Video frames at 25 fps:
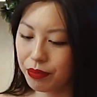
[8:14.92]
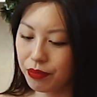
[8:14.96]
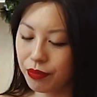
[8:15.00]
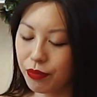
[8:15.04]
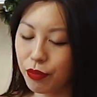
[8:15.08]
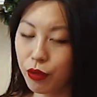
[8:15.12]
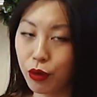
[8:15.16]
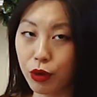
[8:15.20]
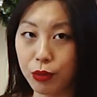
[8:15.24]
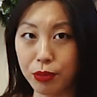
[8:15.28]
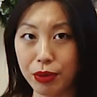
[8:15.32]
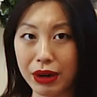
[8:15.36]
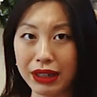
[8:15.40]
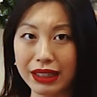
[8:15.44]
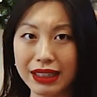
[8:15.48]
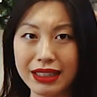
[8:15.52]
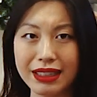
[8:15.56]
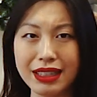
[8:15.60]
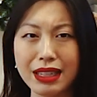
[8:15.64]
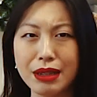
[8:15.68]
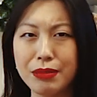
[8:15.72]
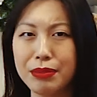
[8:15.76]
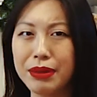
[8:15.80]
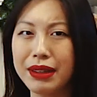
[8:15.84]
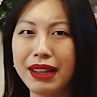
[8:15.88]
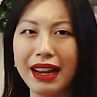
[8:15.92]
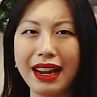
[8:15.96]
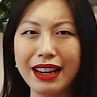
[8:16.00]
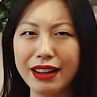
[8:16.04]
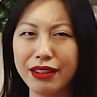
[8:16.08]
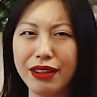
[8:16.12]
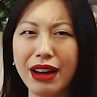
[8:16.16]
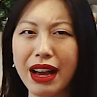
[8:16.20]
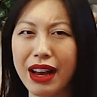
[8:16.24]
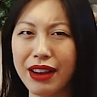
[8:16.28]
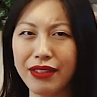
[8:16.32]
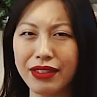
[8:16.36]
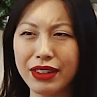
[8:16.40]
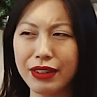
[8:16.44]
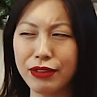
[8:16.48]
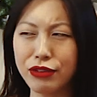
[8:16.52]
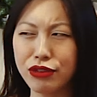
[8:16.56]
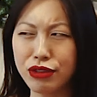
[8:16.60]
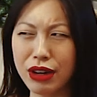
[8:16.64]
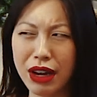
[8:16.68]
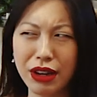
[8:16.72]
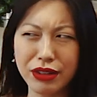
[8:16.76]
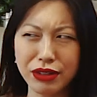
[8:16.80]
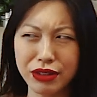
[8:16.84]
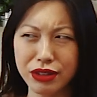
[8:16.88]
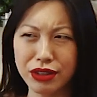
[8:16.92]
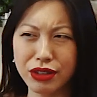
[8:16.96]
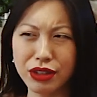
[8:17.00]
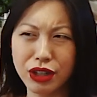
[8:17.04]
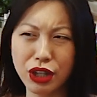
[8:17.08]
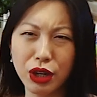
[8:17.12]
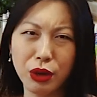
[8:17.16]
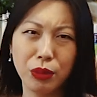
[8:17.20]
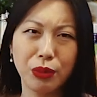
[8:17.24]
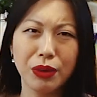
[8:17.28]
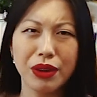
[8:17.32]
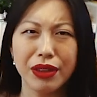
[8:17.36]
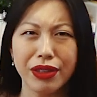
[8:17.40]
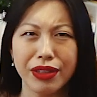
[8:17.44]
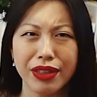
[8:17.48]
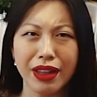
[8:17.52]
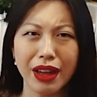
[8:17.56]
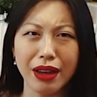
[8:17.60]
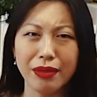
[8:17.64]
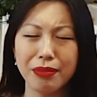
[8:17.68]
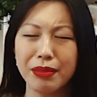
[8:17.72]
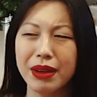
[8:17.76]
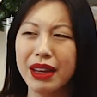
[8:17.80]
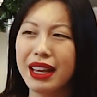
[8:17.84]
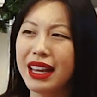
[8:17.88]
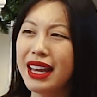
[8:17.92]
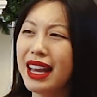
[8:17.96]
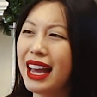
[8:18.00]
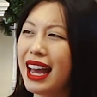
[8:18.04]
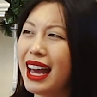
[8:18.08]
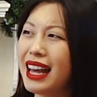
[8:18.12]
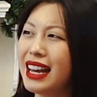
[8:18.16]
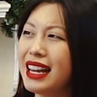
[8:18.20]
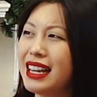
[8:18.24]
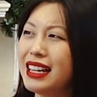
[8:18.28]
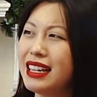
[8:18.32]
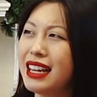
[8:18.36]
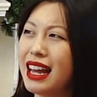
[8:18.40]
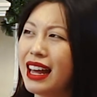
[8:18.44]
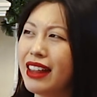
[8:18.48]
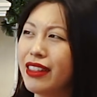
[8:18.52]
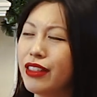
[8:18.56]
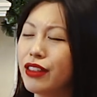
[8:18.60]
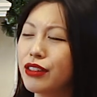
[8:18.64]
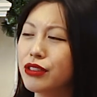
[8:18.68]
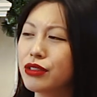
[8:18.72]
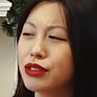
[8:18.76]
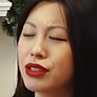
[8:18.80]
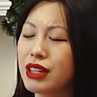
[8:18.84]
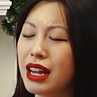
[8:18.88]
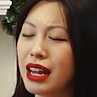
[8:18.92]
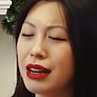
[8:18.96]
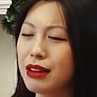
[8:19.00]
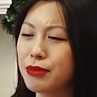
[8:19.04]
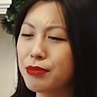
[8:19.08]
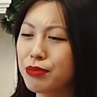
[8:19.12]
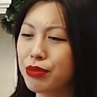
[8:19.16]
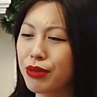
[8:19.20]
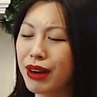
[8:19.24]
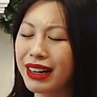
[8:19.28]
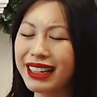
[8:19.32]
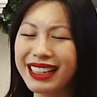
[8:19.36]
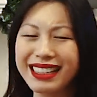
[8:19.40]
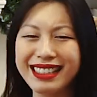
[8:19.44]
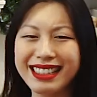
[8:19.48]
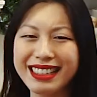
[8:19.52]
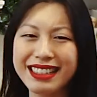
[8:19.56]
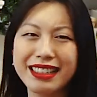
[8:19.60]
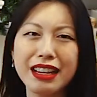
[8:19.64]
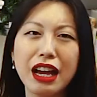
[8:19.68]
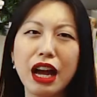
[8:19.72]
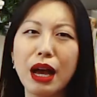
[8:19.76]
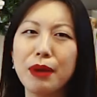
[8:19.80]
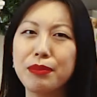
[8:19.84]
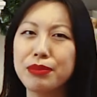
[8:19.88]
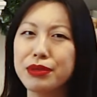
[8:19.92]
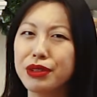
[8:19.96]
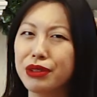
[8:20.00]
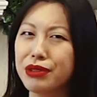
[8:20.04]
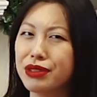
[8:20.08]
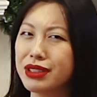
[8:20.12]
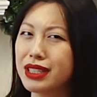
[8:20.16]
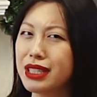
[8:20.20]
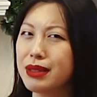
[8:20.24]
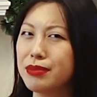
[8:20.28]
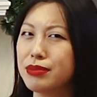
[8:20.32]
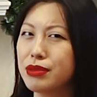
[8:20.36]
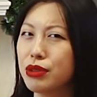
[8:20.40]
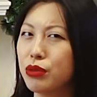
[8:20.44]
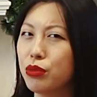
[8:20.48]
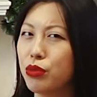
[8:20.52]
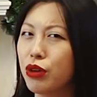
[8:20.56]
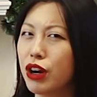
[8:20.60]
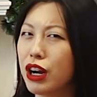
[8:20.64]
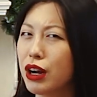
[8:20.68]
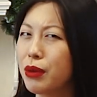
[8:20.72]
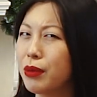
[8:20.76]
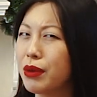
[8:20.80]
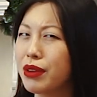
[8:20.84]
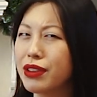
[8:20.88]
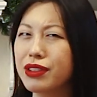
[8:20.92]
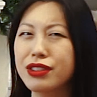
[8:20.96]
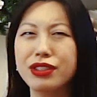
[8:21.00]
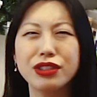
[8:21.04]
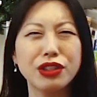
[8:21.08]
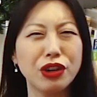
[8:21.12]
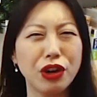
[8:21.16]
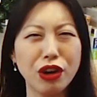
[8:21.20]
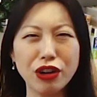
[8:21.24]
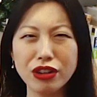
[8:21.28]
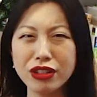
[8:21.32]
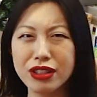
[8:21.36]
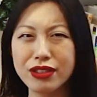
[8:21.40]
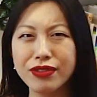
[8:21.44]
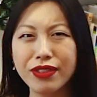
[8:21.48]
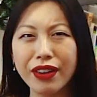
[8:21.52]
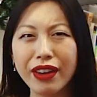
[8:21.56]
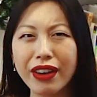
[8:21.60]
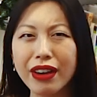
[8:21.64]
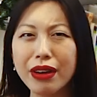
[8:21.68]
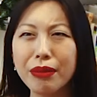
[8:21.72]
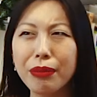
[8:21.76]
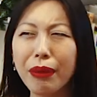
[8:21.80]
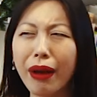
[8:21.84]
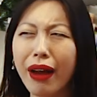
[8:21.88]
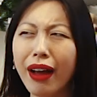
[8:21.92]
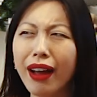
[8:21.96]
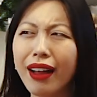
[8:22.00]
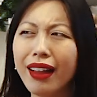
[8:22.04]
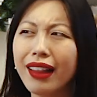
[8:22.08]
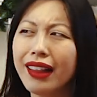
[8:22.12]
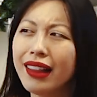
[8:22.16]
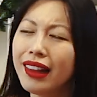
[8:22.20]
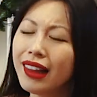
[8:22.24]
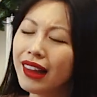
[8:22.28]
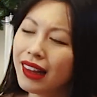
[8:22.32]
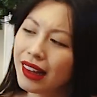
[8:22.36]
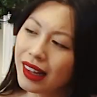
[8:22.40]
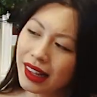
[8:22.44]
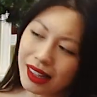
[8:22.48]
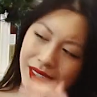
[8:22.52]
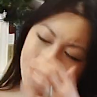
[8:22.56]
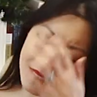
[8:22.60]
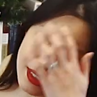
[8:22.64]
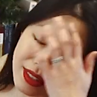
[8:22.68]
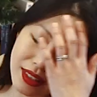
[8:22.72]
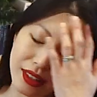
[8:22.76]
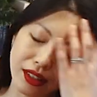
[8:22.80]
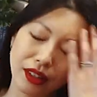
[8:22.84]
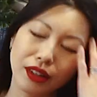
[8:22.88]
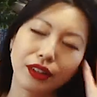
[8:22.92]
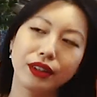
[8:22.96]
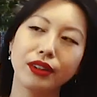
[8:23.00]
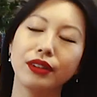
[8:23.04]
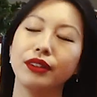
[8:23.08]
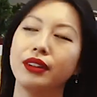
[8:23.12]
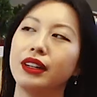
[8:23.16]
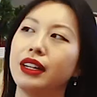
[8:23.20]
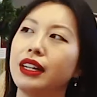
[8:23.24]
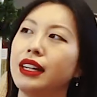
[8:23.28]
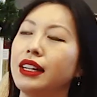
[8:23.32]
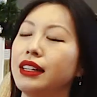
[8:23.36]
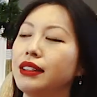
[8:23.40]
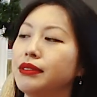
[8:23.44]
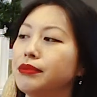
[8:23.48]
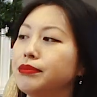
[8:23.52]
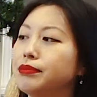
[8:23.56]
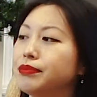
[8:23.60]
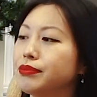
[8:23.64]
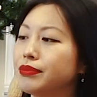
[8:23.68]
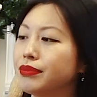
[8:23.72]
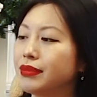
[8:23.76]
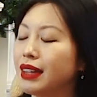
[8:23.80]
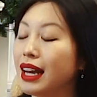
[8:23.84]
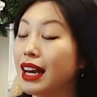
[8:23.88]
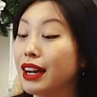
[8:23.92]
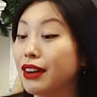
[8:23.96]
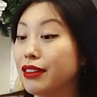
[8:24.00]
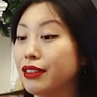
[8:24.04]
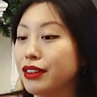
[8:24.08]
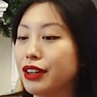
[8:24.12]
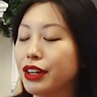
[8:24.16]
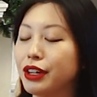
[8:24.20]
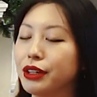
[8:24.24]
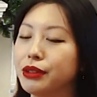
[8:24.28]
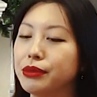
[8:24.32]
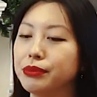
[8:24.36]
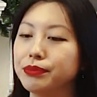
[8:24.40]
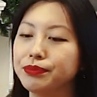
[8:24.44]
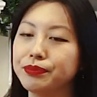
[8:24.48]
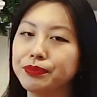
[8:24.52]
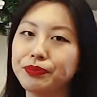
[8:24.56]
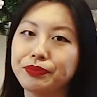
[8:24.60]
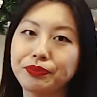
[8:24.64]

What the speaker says: for pregnancy, but then I don't have enough trousers to go with them, and pregnancy tops don't seem to work with skirts very well. So I don't know.